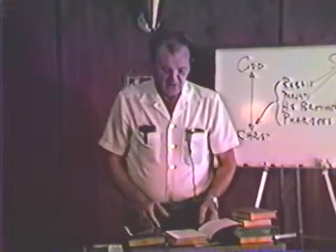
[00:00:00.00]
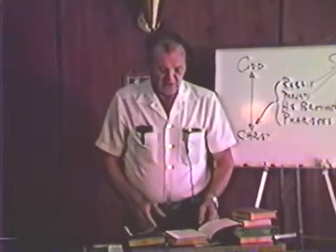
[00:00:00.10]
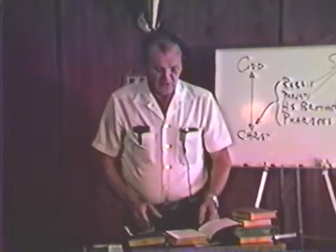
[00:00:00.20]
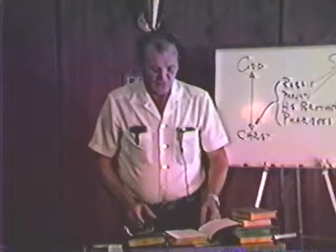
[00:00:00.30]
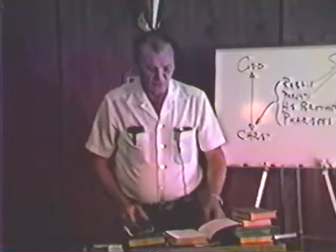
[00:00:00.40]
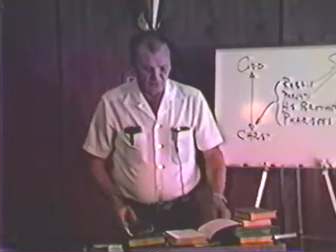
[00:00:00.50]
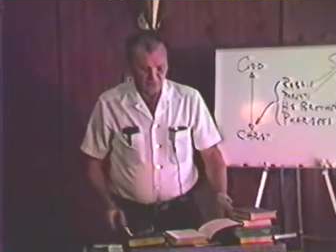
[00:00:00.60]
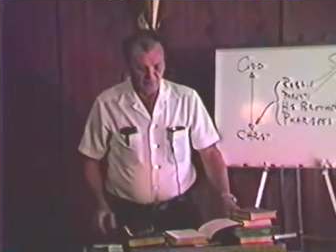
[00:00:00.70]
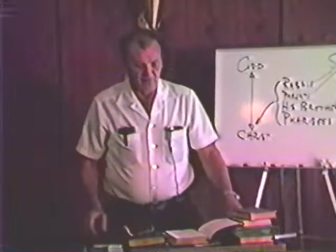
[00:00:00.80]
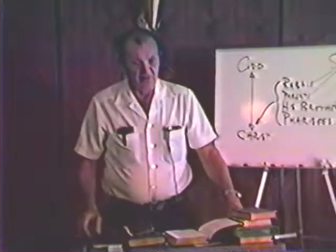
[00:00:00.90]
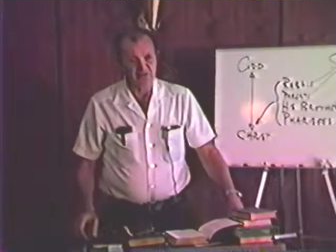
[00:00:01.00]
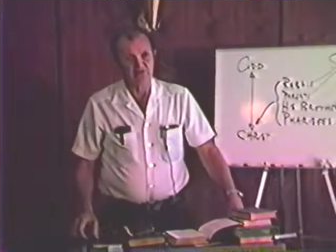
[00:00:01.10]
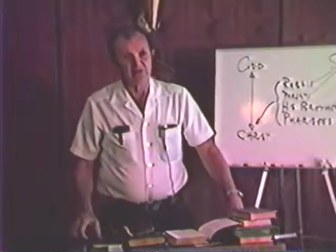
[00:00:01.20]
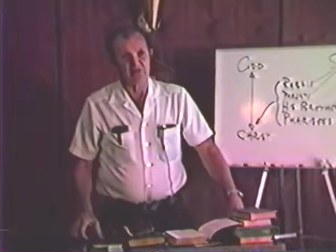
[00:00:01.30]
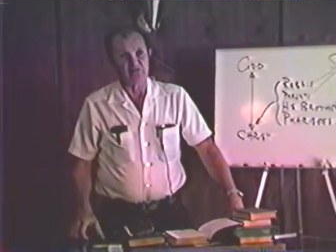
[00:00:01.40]
in order to
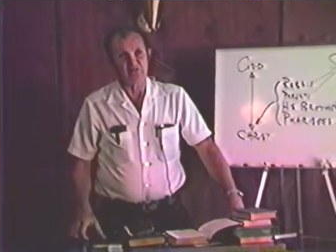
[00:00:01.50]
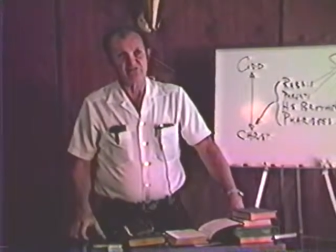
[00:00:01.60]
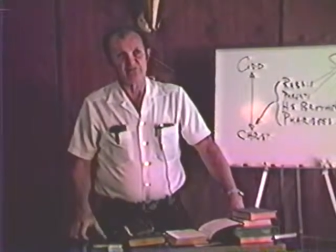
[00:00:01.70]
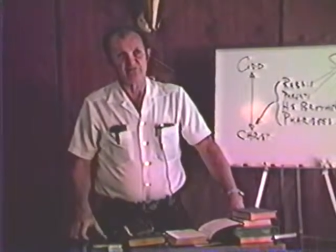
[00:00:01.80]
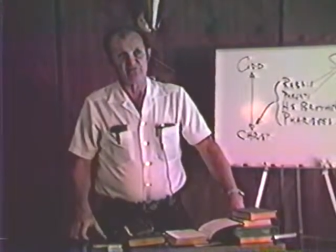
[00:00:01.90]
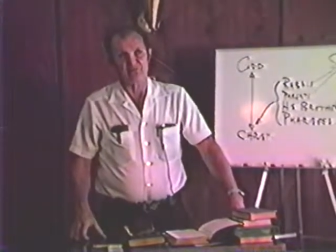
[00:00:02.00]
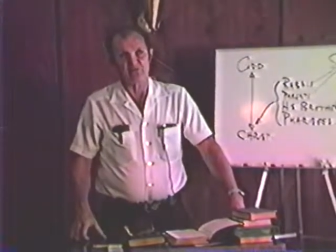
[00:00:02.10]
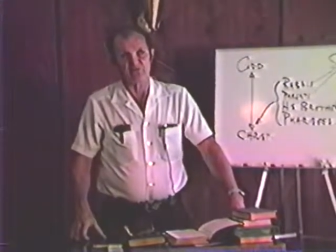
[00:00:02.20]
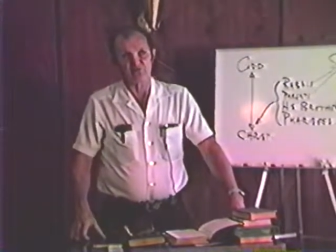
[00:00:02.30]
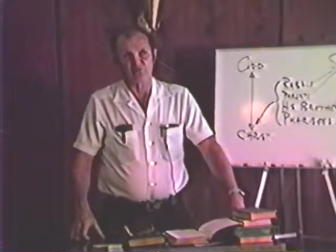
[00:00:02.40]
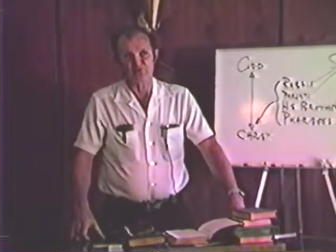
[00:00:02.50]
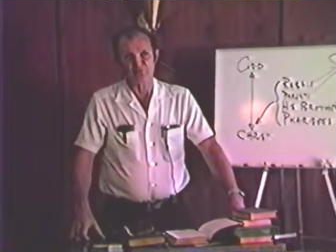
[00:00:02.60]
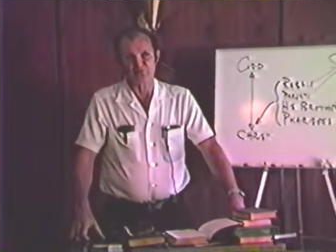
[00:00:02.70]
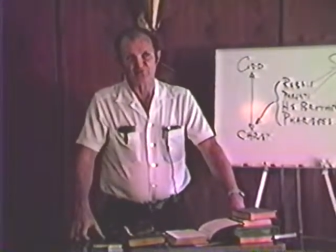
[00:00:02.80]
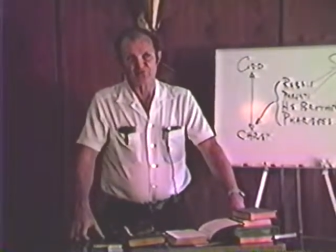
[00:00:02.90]
maintain his living faith in the
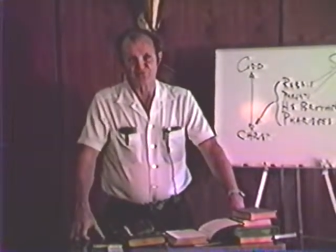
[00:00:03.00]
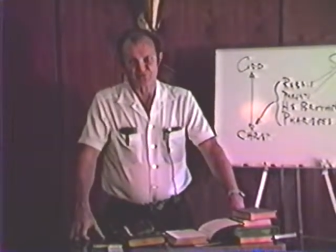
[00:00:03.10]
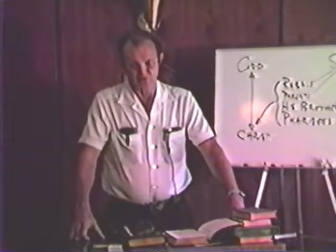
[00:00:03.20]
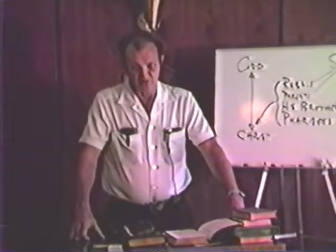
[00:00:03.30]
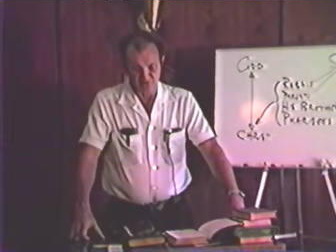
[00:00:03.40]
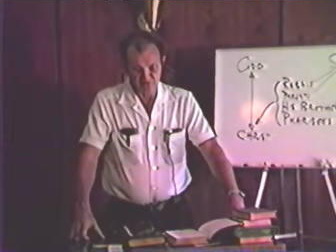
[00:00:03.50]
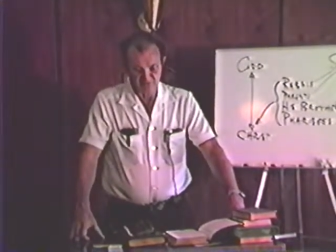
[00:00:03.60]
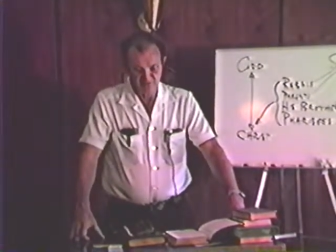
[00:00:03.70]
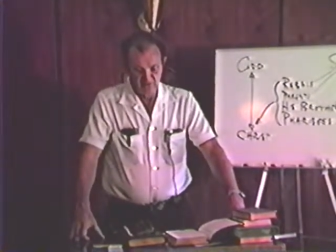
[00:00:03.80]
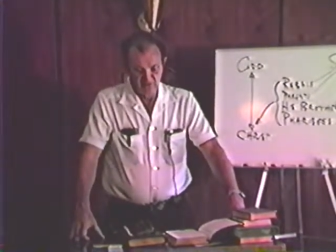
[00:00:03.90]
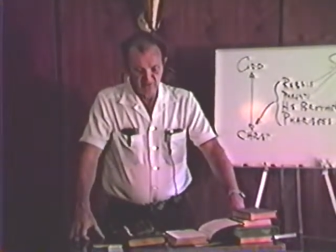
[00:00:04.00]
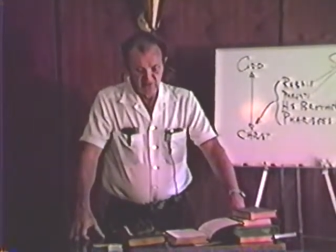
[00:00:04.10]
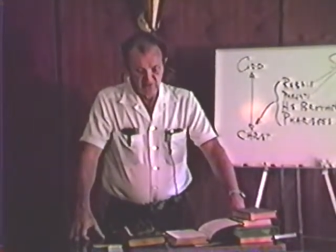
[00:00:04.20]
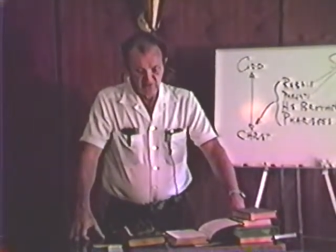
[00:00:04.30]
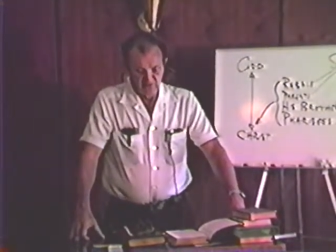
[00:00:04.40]
gospel of Jesus Christ.
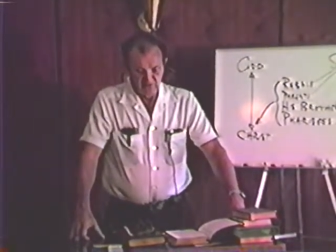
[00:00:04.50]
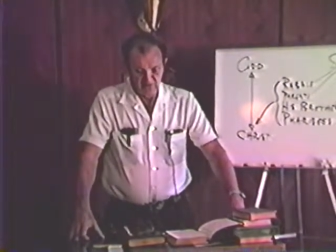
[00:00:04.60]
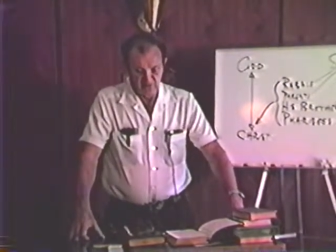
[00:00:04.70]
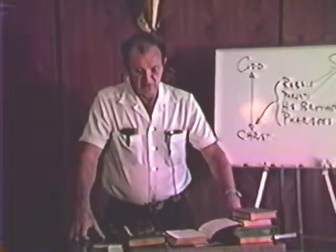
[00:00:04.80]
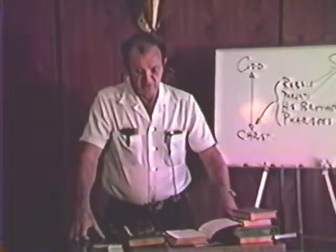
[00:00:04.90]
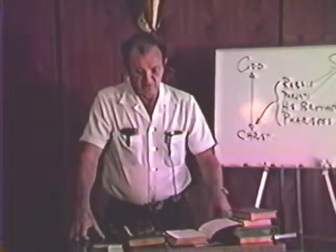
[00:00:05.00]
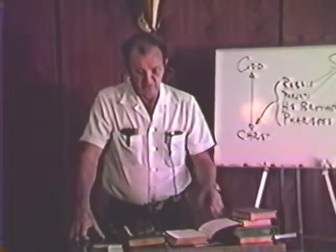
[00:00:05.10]
Now,